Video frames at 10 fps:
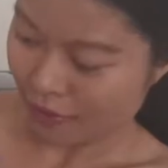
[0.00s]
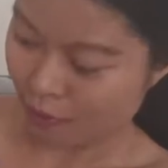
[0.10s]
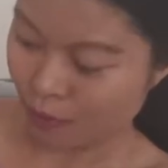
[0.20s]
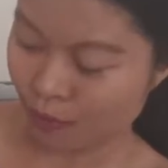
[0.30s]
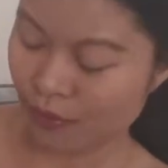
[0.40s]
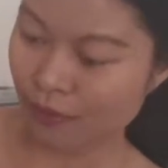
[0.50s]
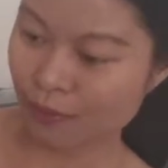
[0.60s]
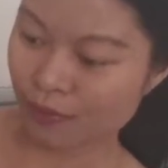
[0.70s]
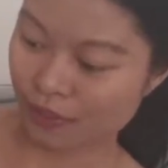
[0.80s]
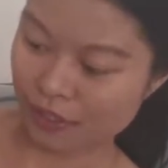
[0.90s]
is really,
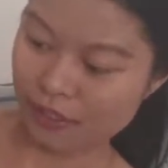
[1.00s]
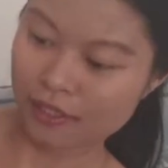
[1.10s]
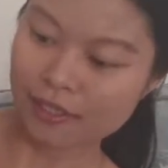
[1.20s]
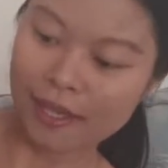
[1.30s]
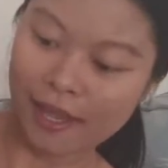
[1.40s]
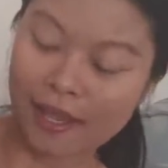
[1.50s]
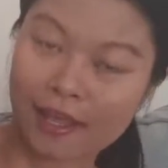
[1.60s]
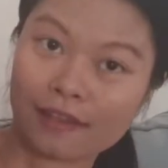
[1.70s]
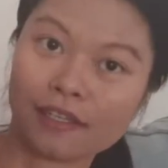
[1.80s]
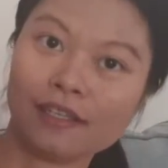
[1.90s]
really
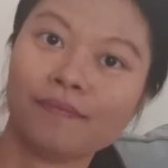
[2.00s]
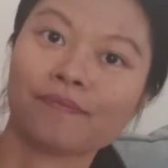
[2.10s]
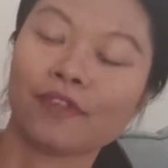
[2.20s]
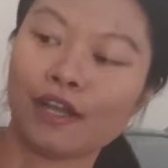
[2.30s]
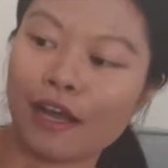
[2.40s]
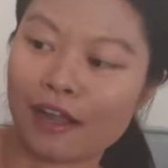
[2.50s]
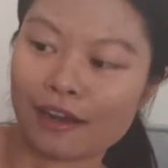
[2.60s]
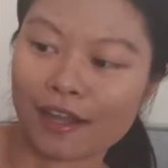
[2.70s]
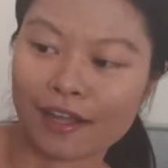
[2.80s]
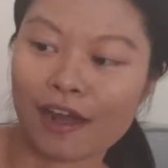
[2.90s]
handy. I
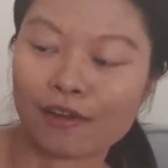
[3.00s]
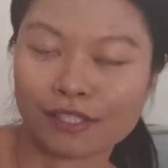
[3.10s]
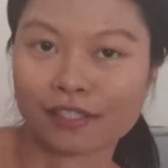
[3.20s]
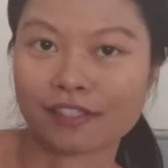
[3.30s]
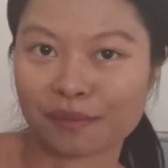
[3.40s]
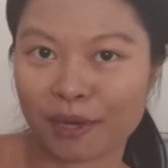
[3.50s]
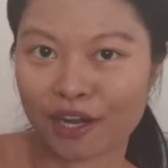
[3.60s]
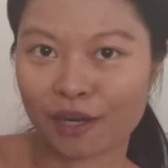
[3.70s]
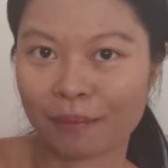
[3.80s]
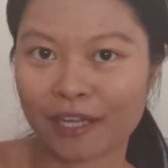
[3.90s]
like how it's
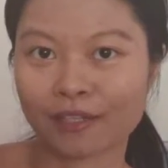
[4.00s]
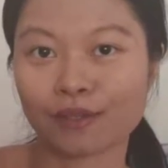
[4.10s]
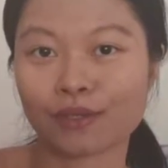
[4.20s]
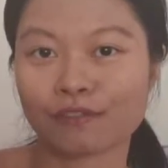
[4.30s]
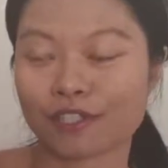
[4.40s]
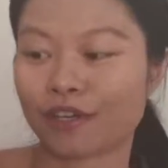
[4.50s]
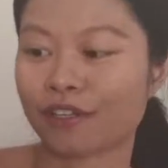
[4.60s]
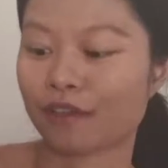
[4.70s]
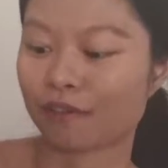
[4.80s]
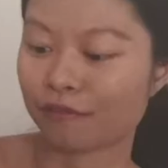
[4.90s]
inspired by the Louis
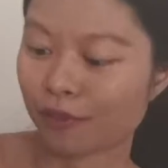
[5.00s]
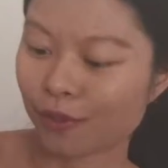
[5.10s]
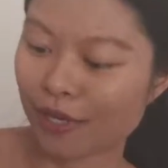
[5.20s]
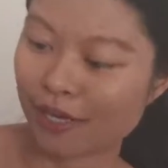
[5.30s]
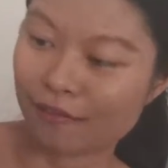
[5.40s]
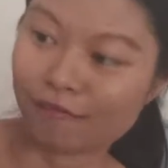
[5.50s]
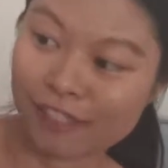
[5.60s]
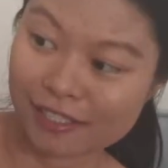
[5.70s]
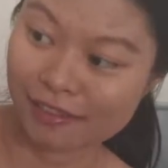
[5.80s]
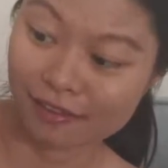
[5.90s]
Vuitton Neverfull, and it
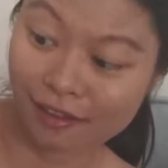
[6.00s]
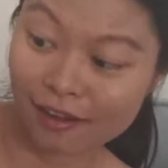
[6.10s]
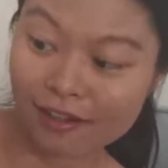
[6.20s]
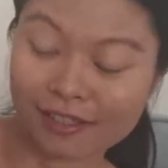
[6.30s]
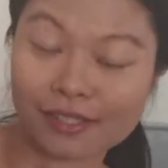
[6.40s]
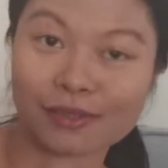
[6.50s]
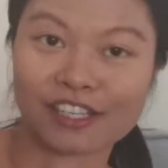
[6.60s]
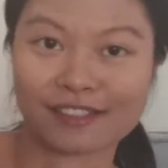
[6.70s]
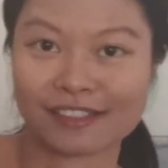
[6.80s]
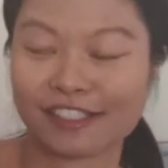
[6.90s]
fits a lot, as you
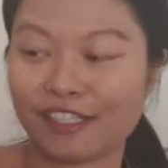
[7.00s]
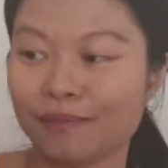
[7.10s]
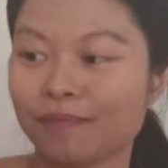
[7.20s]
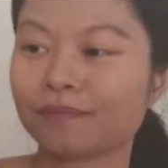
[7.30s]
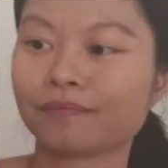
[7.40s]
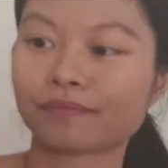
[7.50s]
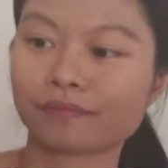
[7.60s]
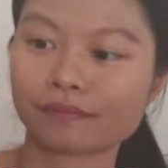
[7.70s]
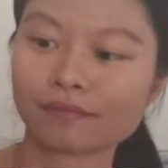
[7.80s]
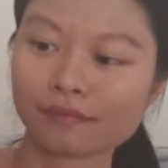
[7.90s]
can see.
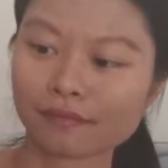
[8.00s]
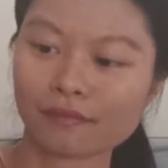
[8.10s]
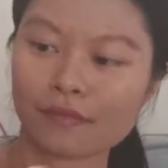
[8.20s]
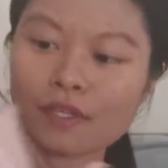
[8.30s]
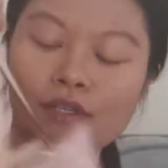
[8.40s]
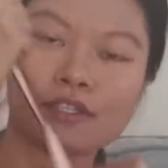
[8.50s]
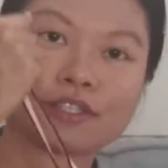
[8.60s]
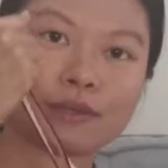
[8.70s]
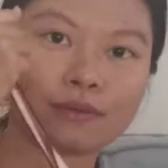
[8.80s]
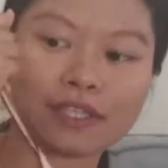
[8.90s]

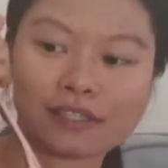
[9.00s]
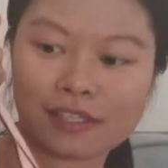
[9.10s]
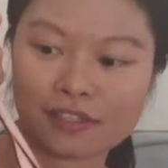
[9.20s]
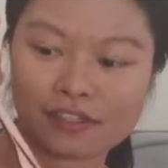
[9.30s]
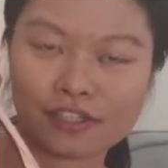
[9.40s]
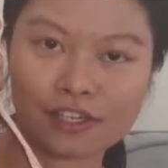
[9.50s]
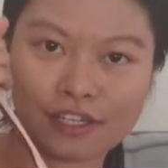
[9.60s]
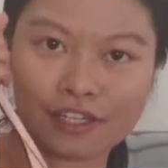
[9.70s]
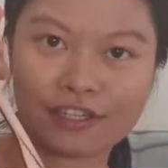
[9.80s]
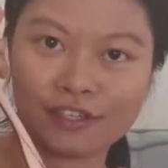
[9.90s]
So let's get
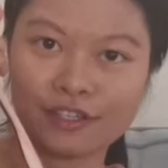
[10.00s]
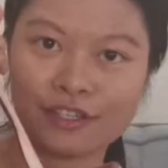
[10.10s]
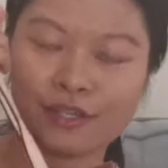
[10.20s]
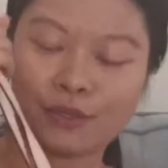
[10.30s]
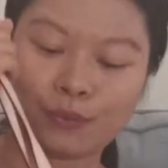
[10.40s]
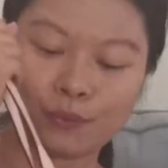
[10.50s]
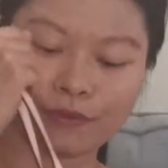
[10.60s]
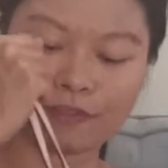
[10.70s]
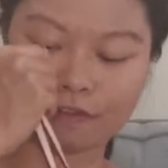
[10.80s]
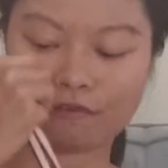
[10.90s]
started
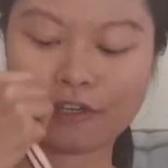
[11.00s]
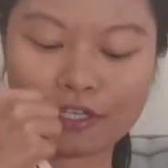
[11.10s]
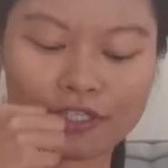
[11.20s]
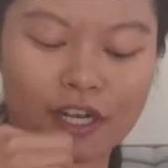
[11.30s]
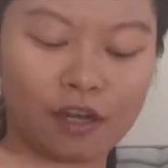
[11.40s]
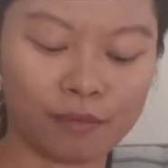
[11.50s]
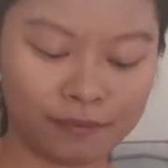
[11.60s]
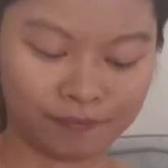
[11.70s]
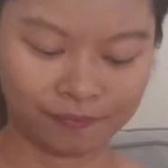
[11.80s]
with the very top.